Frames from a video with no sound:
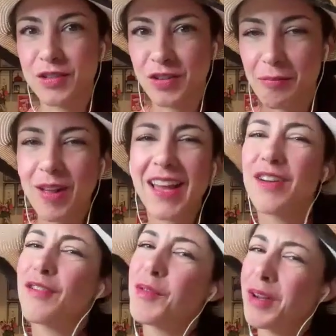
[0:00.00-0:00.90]
trap. Well, I don't
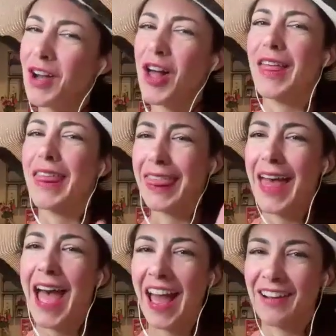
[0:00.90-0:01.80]
know if you want to call it
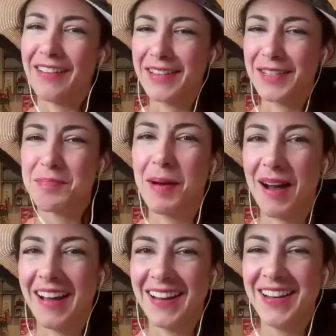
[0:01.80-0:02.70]
that on this
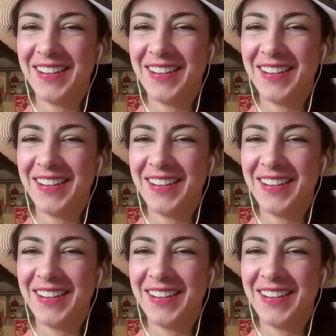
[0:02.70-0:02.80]
pod.